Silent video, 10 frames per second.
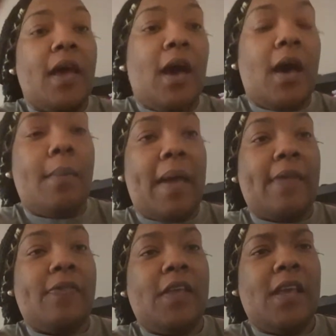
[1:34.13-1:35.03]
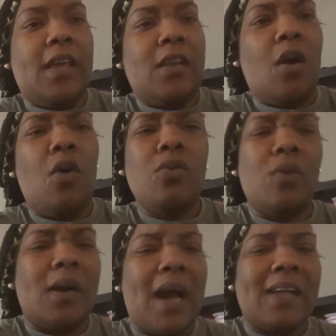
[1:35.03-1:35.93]
at the end. Hold
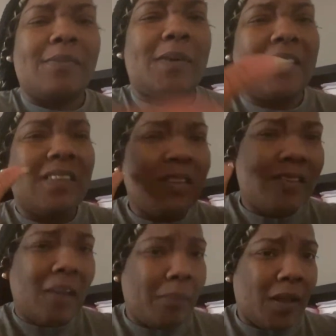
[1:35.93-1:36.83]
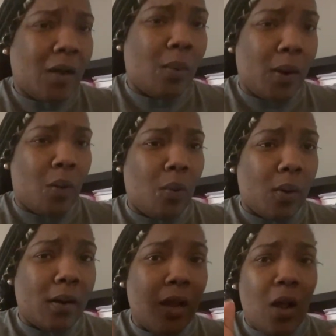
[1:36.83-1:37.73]
on, guys, because there's something going
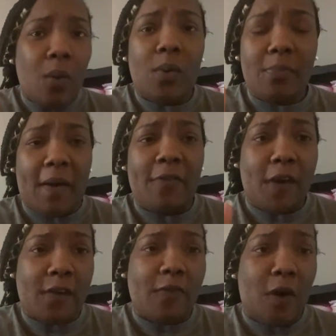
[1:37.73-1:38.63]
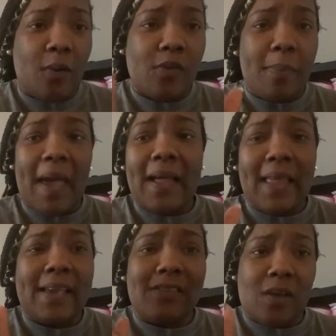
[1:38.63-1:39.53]
on with my fucking phone. The
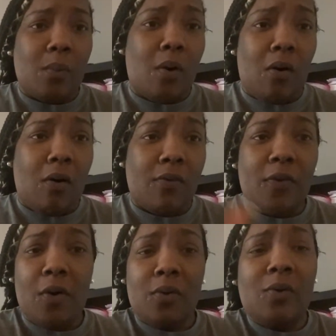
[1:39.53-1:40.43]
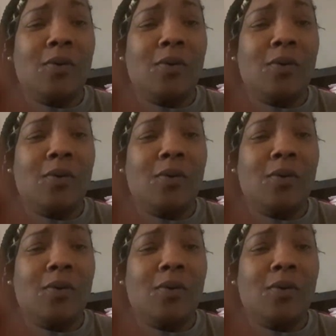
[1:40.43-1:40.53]
backlight is going off. Hold on.